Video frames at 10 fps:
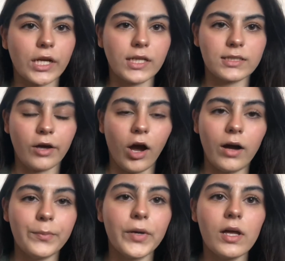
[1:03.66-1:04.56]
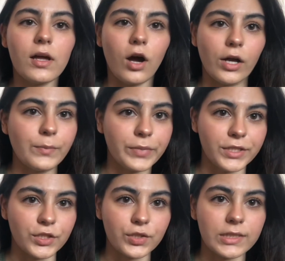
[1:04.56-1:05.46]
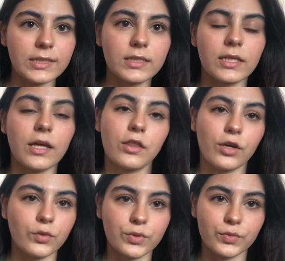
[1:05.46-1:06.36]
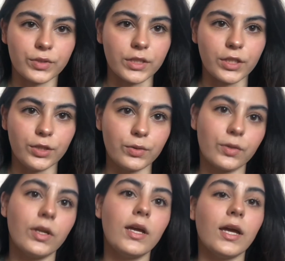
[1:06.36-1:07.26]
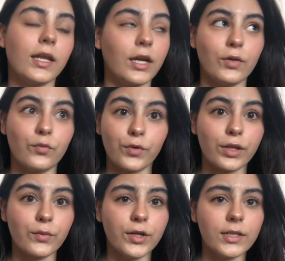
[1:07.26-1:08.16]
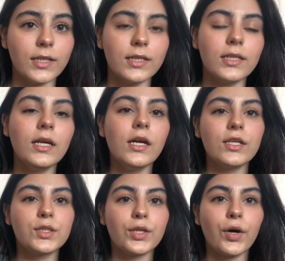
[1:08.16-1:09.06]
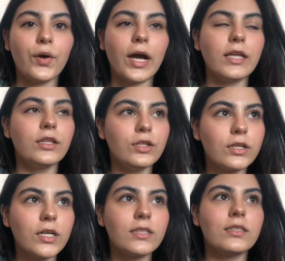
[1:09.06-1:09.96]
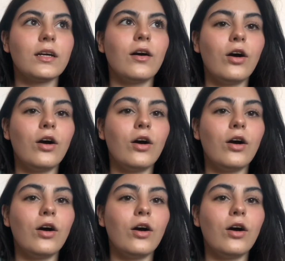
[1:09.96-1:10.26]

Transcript: top on Pinterest and I thought it was really cute and I really wanted it. So I looked all